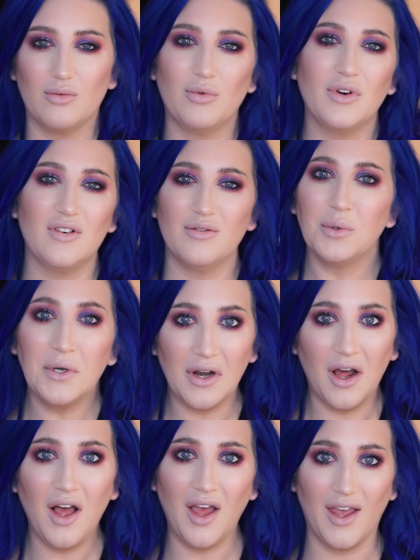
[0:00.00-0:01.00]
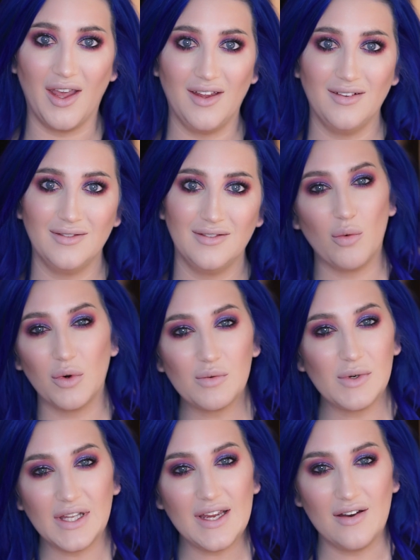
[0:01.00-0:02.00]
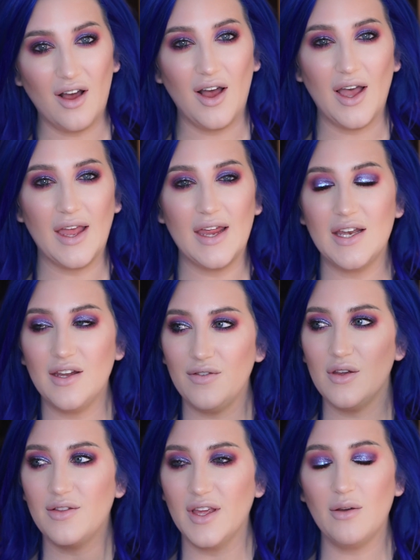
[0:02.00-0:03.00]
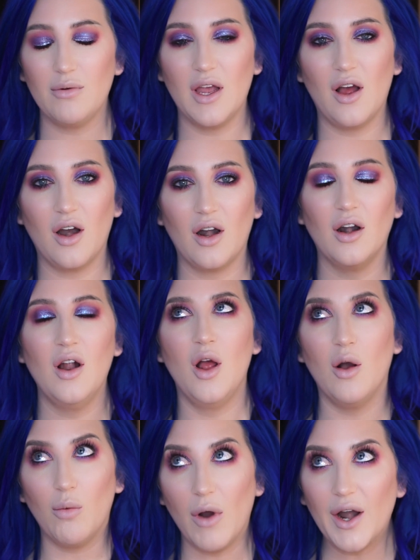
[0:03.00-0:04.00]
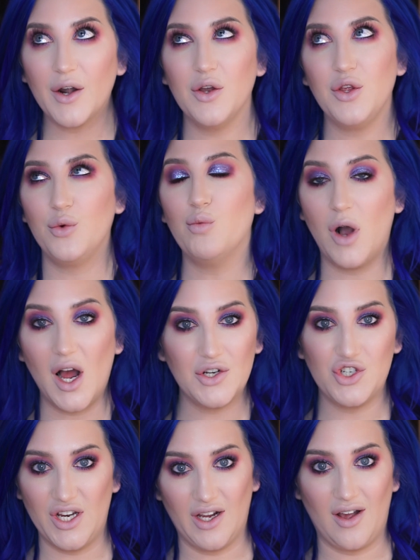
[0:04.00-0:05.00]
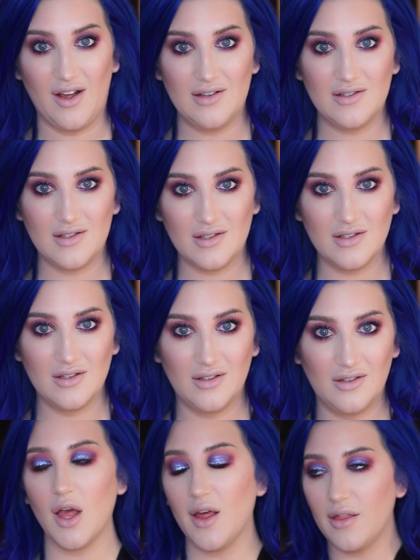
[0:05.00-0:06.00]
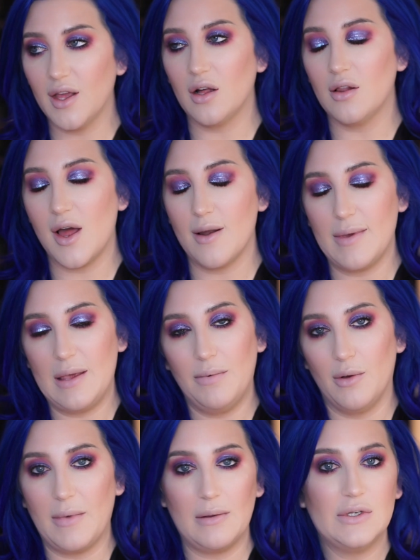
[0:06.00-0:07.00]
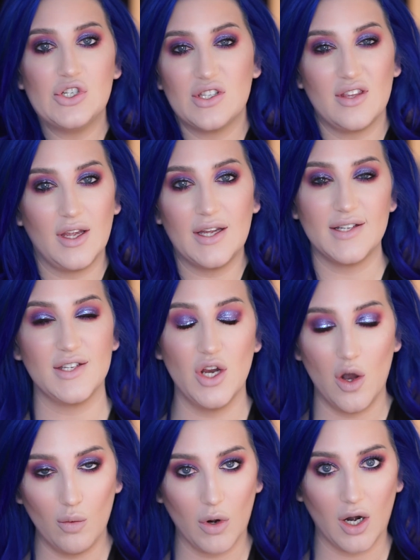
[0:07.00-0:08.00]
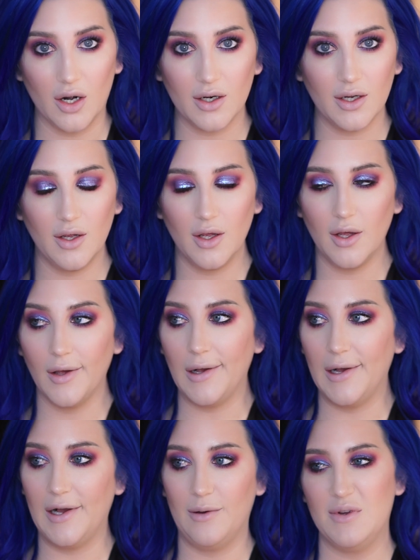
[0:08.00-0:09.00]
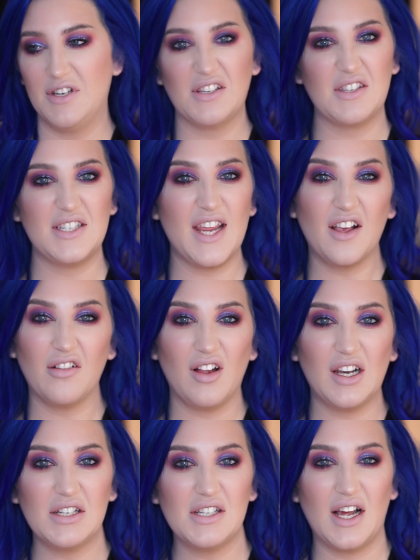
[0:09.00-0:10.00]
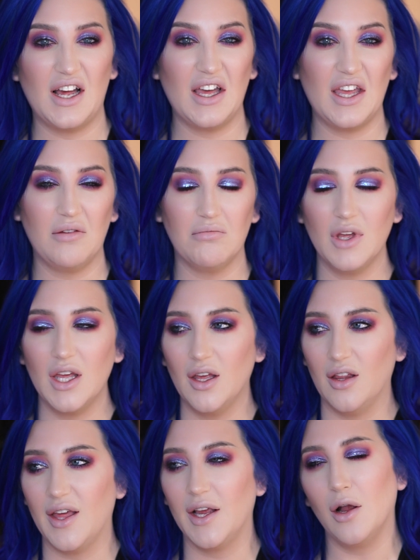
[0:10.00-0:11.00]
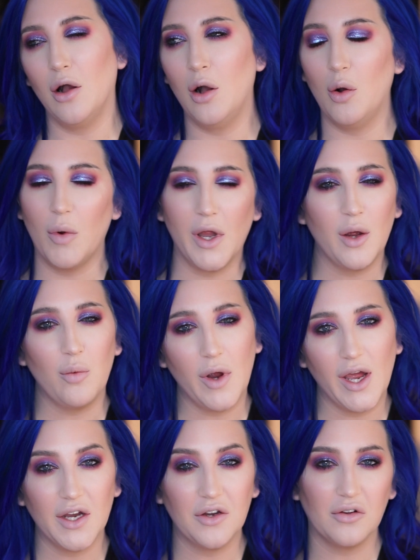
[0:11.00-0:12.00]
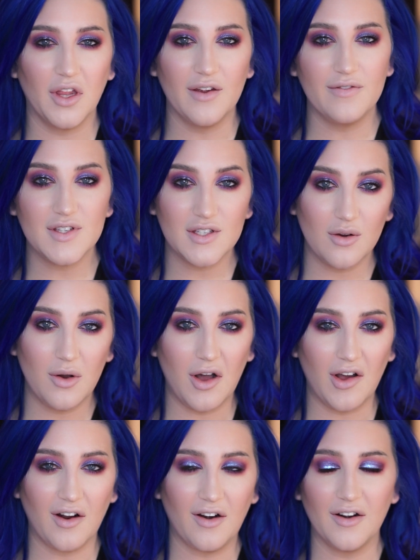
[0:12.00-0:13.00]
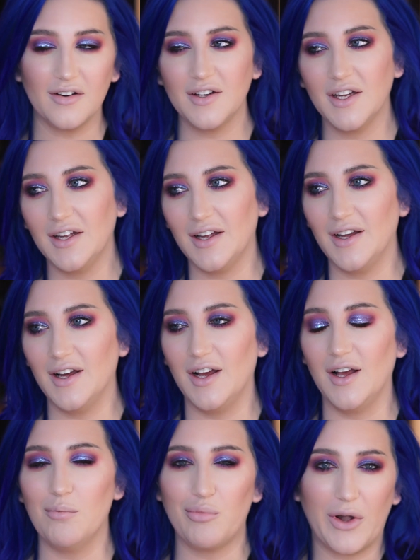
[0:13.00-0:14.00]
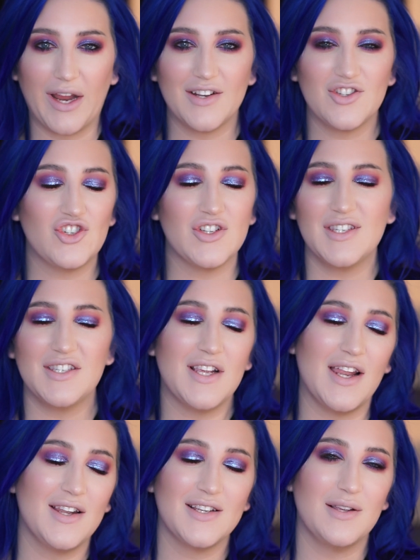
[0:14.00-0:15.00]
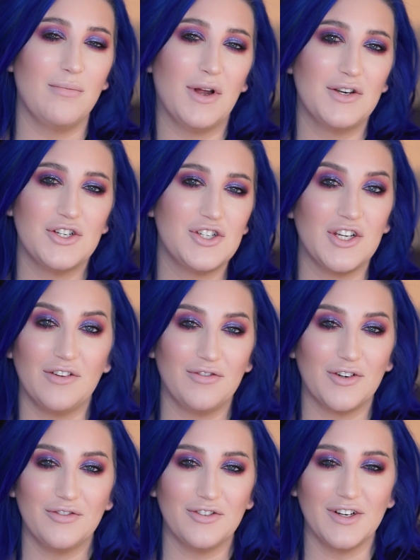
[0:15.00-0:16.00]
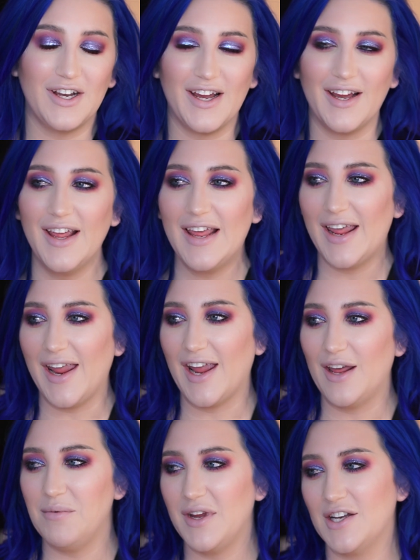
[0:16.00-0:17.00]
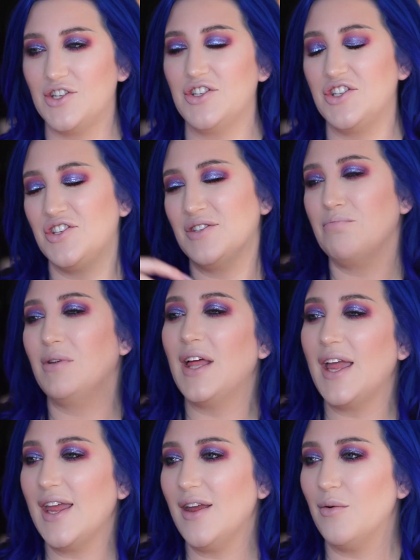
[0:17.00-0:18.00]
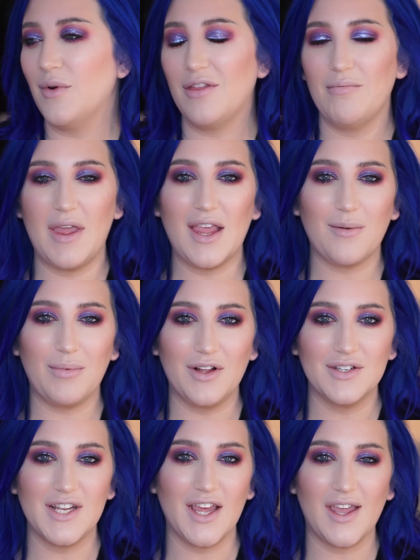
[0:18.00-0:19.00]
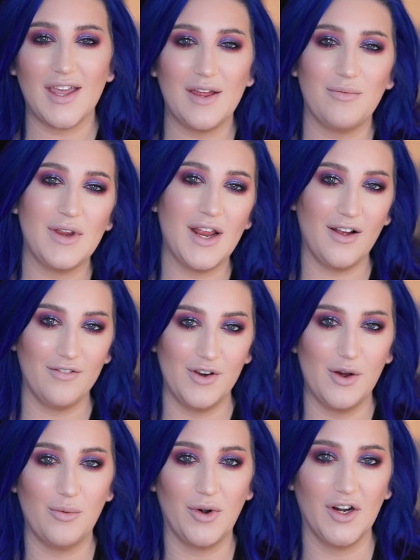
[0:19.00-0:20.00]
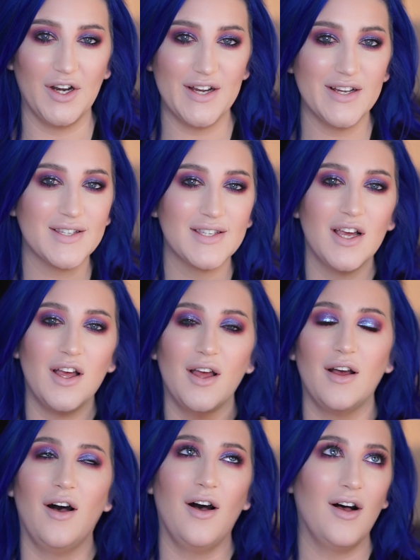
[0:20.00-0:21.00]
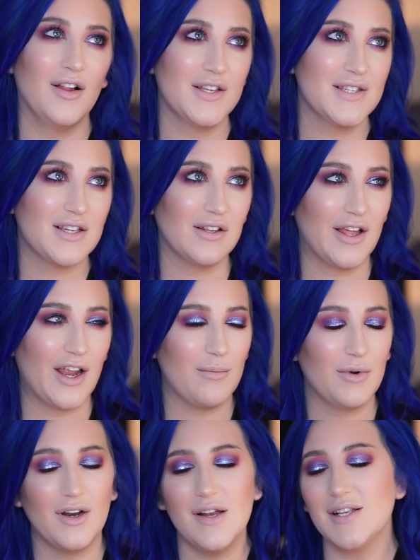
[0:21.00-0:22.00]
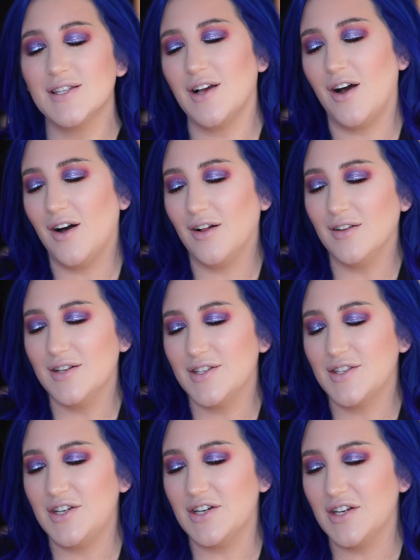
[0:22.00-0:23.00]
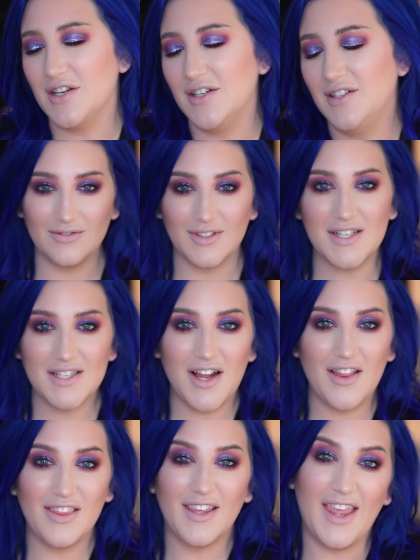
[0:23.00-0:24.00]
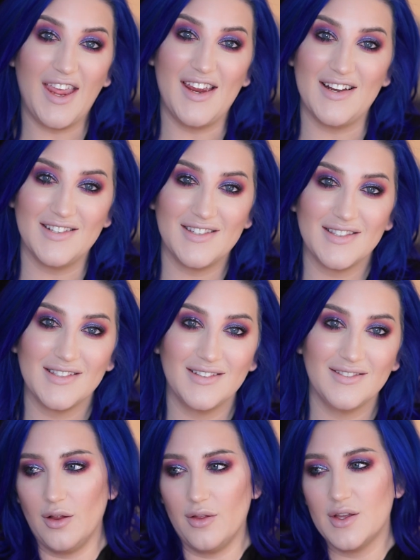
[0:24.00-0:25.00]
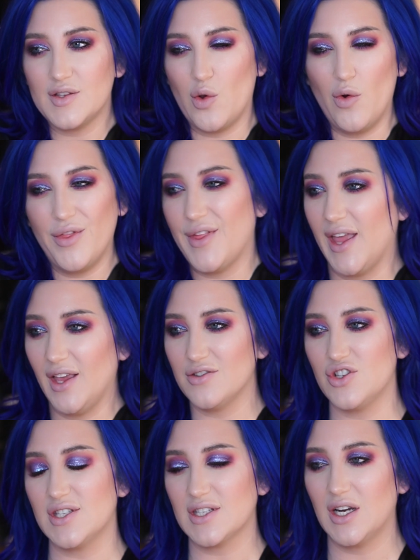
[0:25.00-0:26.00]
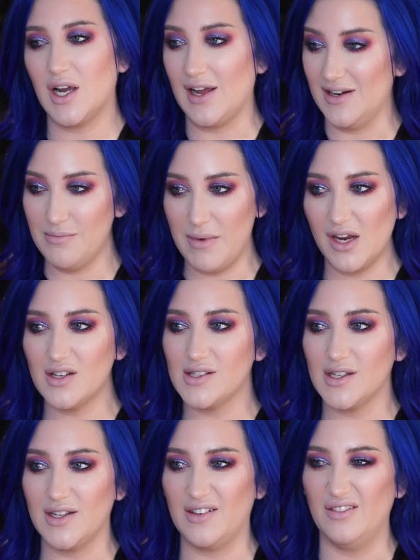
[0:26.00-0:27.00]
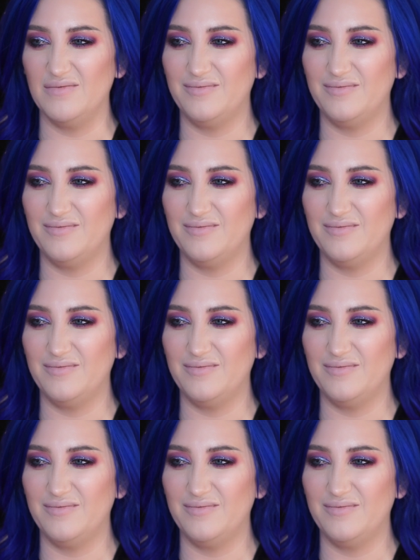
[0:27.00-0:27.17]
we're, we're not. We're really not. And if you think we are, why are you watching us? I think a lot of people maybe just think it's no work. Um, it doesn't take a lot of time. Like, oh, well, well, your life is so hard. Uh, brands just send us a bunch of shit for free and we get to just play with makeup all day and we have no worries. All is glamorous. All is good. That's not the case. This whole thing just kind of makes it,